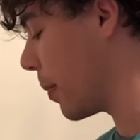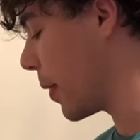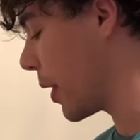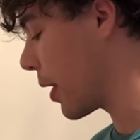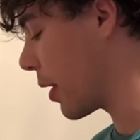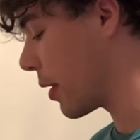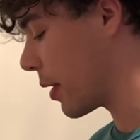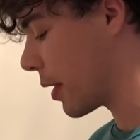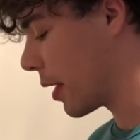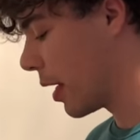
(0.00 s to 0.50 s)

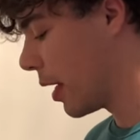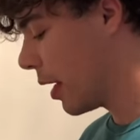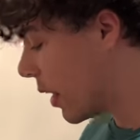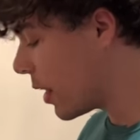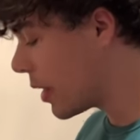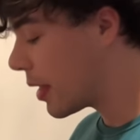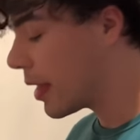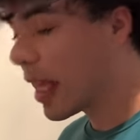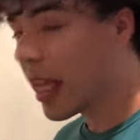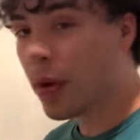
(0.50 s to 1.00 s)
because
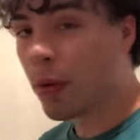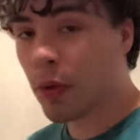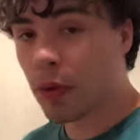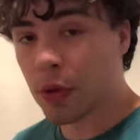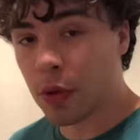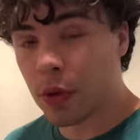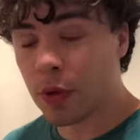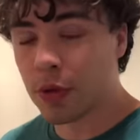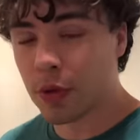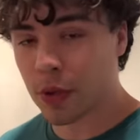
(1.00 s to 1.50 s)
this thing will
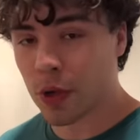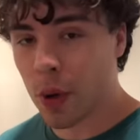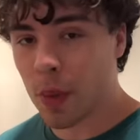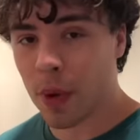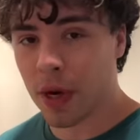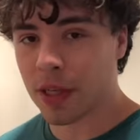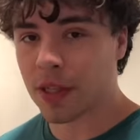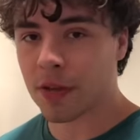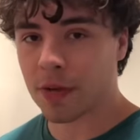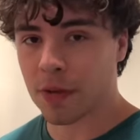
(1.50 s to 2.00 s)
do so
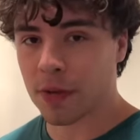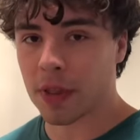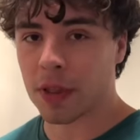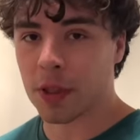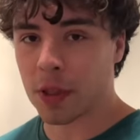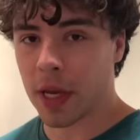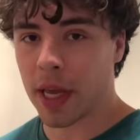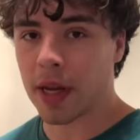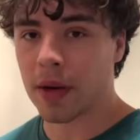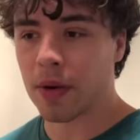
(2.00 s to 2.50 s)
much for the
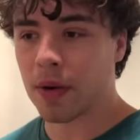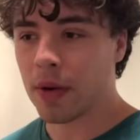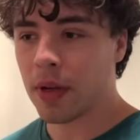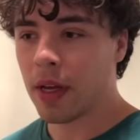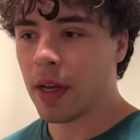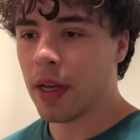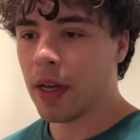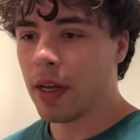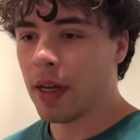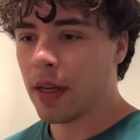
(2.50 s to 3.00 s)
channel
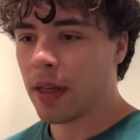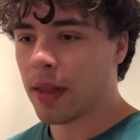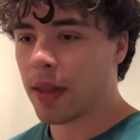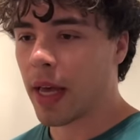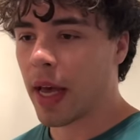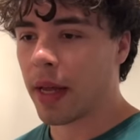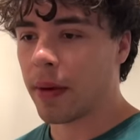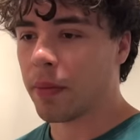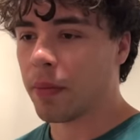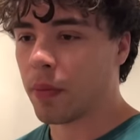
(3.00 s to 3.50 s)

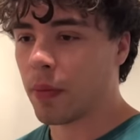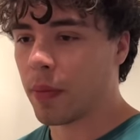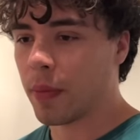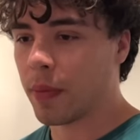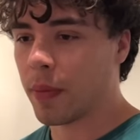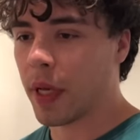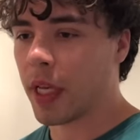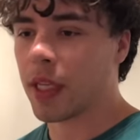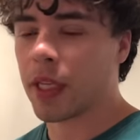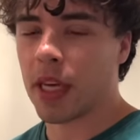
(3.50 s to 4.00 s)
that
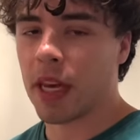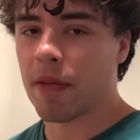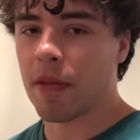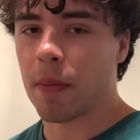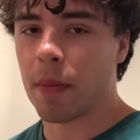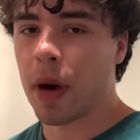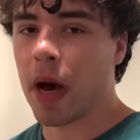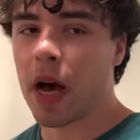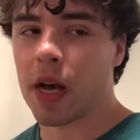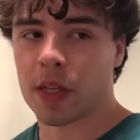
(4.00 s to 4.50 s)
isn't
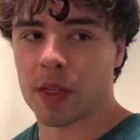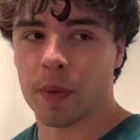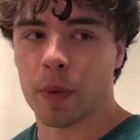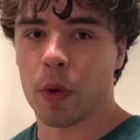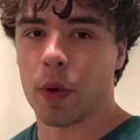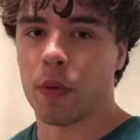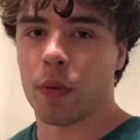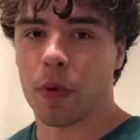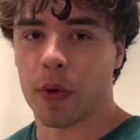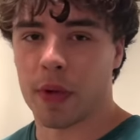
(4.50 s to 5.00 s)
even
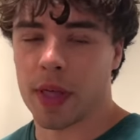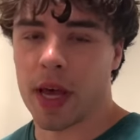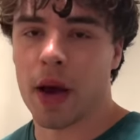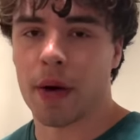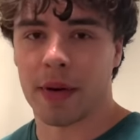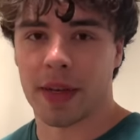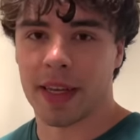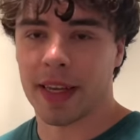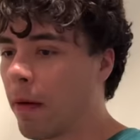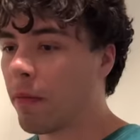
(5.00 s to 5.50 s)
possible
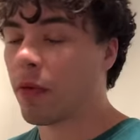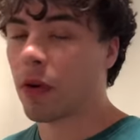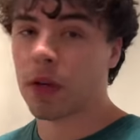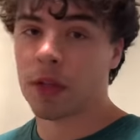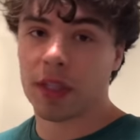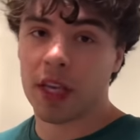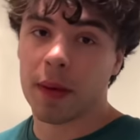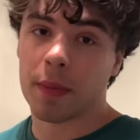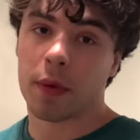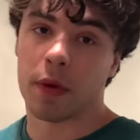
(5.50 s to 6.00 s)
without it. For
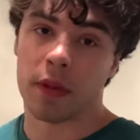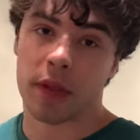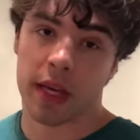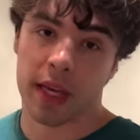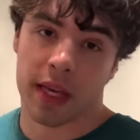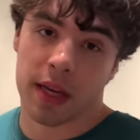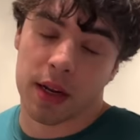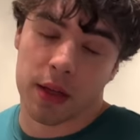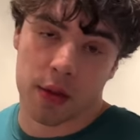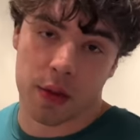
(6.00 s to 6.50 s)
example,
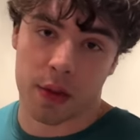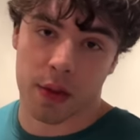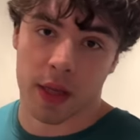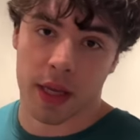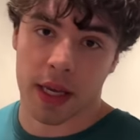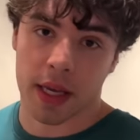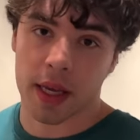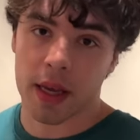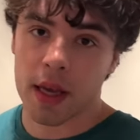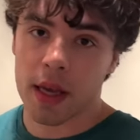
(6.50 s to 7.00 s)
like another
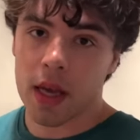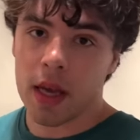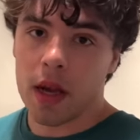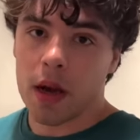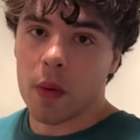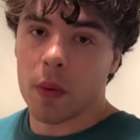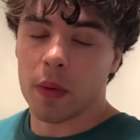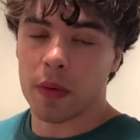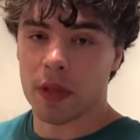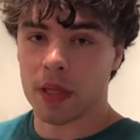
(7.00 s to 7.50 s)
thing,
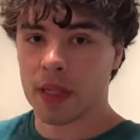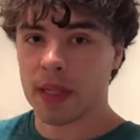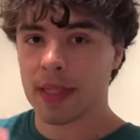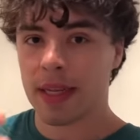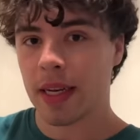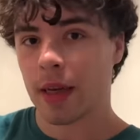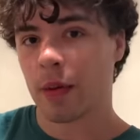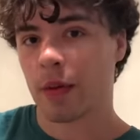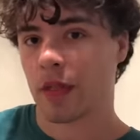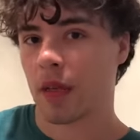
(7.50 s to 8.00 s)
when the
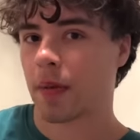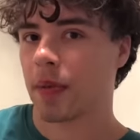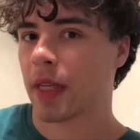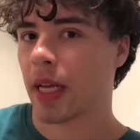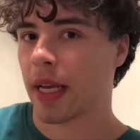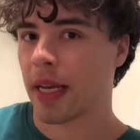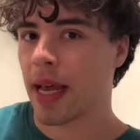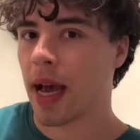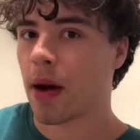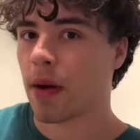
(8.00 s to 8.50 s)
city was
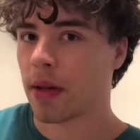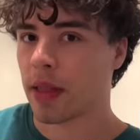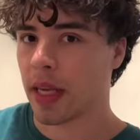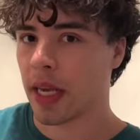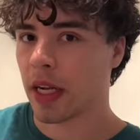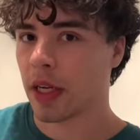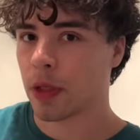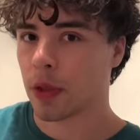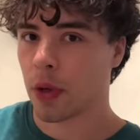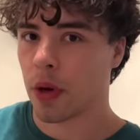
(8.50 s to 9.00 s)
upside down in the
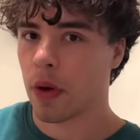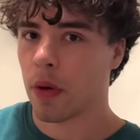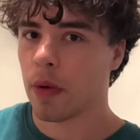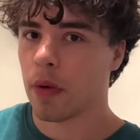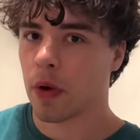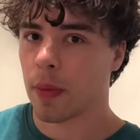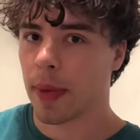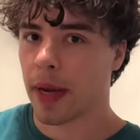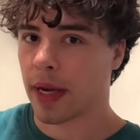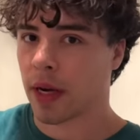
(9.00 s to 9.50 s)
intro,
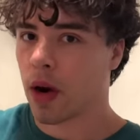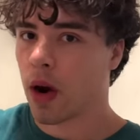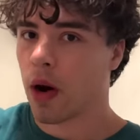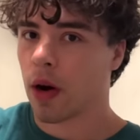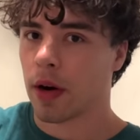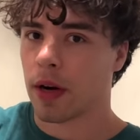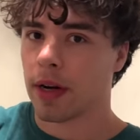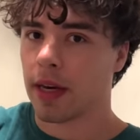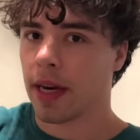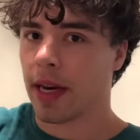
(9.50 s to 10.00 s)
or my
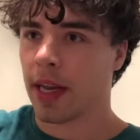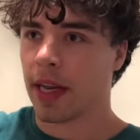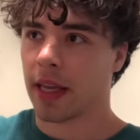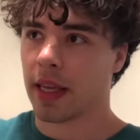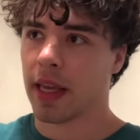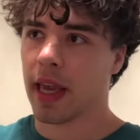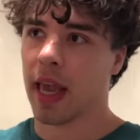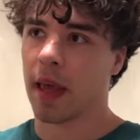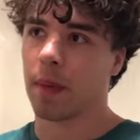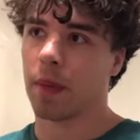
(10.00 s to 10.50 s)
car, and
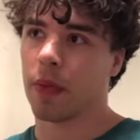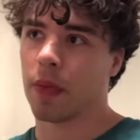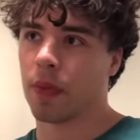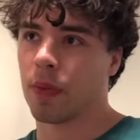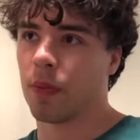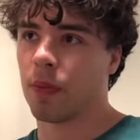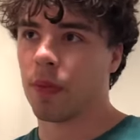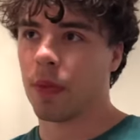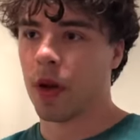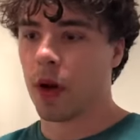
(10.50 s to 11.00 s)
it came,
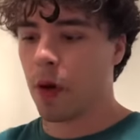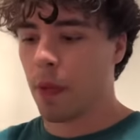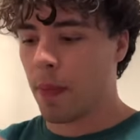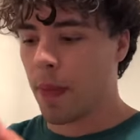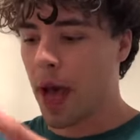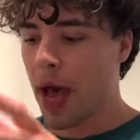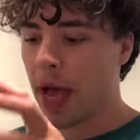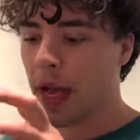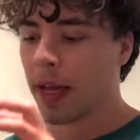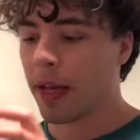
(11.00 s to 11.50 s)
you know,
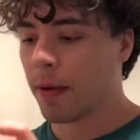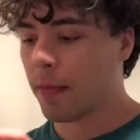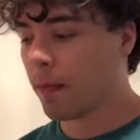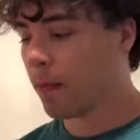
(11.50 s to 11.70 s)
back.